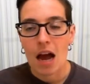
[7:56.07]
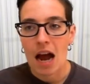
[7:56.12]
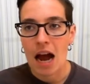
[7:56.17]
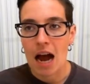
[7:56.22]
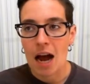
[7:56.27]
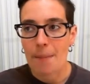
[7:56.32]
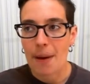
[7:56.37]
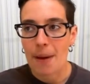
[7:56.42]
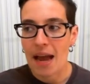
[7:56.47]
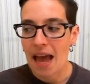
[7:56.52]

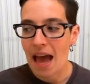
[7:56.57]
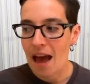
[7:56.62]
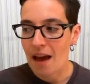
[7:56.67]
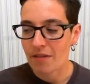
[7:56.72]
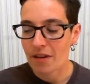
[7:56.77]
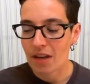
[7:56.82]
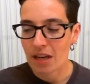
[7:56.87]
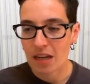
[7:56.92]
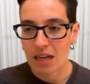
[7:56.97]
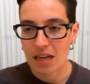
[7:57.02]
I
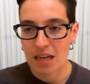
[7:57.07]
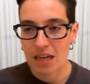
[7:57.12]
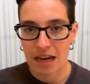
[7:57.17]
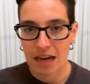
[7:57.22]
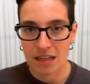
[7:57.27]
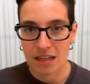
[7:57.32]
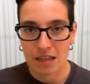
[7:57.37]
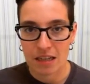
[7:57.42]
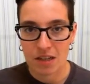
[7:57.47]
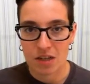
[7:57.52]
have it
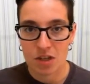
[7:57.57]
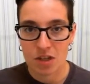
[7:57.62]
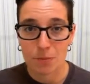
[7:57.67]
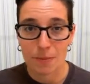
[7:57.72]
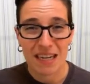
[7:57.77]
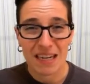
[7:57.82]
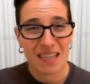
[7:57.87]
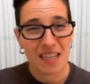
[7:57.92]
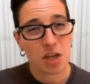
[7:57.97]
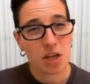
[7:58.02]
connected to
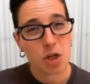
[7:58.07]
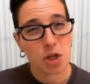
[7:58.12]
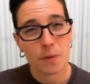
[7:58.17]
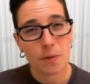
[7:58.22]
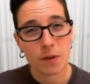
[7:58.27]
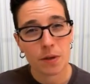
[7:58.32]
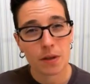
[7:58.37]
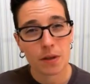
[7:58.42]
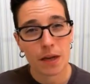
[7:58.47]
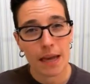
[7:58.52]
my
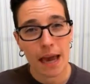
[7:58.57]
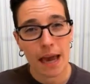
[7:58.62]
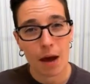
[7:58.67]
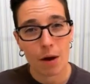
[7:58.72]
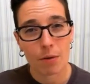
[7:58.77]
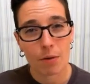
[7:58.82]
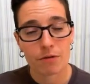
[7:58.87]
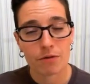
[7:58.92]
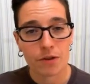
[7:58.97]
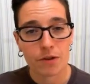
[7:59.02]
Teachable
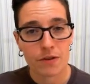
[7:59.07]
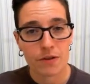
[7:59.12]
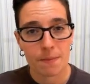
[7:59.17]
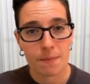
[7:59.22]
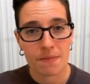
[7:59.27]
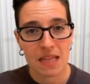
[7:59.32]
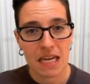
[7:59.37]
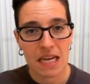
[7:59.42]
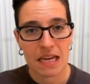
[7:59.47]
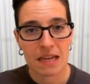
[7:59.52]
account for some
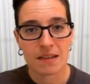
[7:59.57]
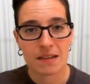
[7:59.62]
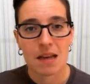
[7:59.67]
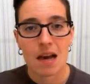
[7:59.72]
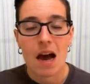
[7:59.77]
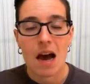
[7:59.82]
things.